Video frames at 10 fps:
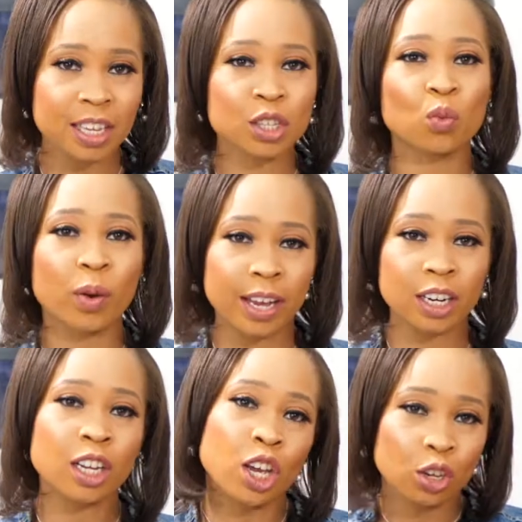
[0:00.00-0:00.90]
is
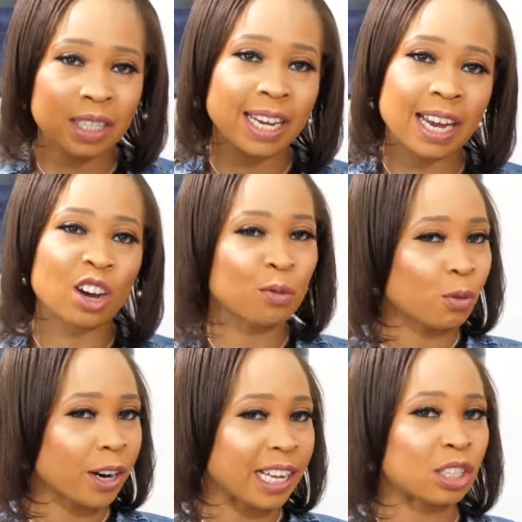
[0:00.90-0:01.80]
when you take out
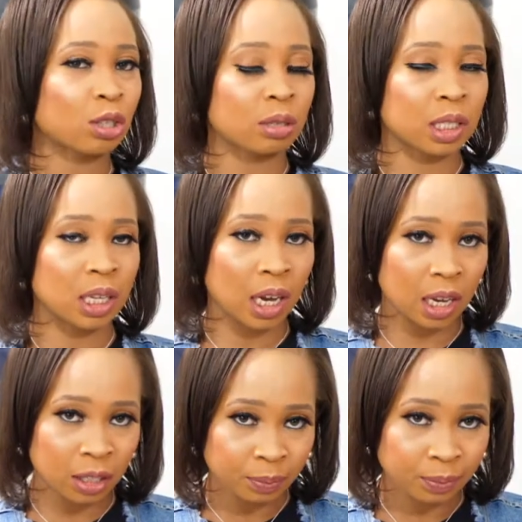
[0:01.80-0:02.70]
braids
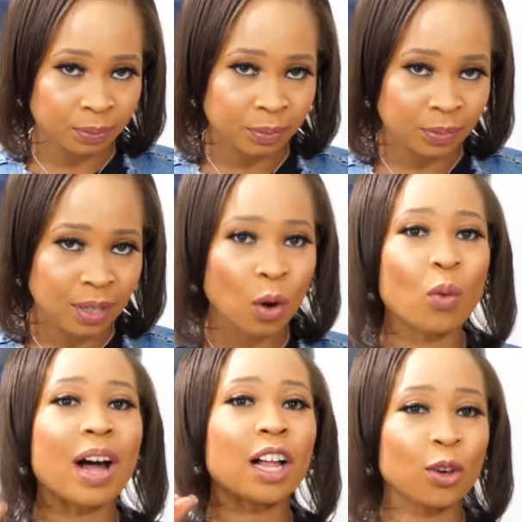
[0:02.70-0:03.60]
today.
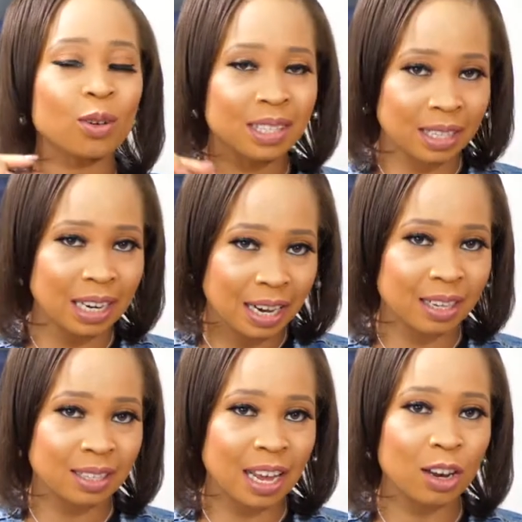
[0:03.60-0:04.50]
While you're still at the
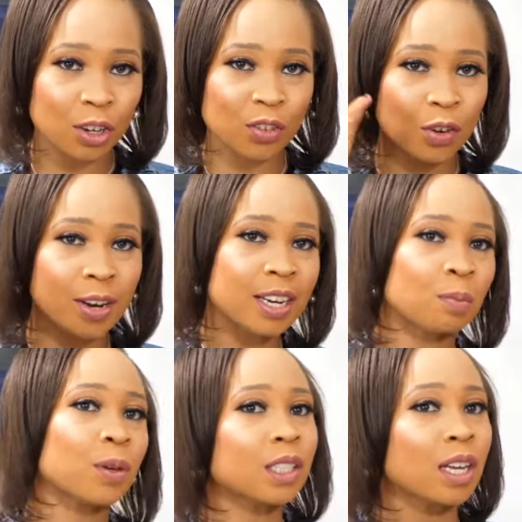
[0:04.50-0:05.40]
salon, you've already
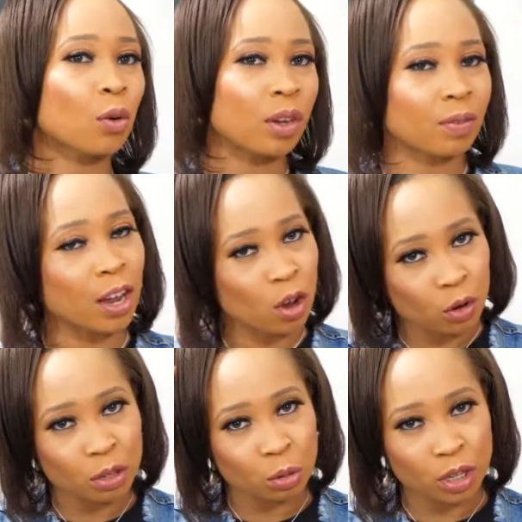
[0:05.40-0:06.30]
picked a weave that you're
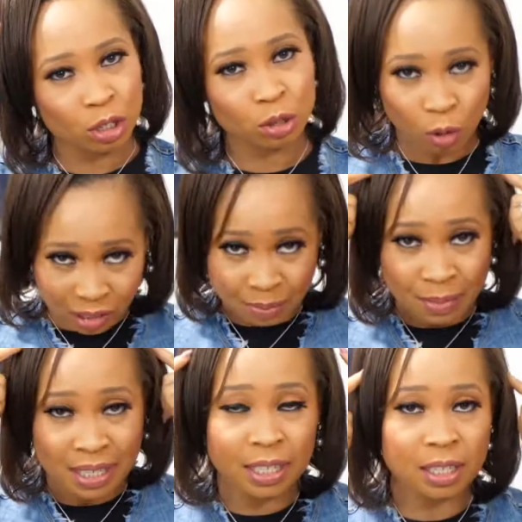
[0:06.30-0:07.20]
going to install
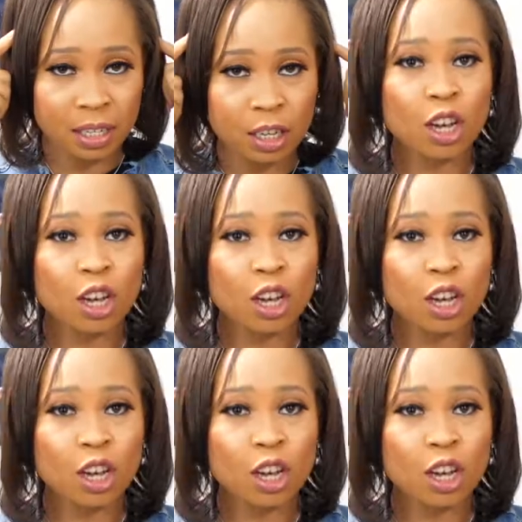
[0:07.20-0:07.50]
immediately.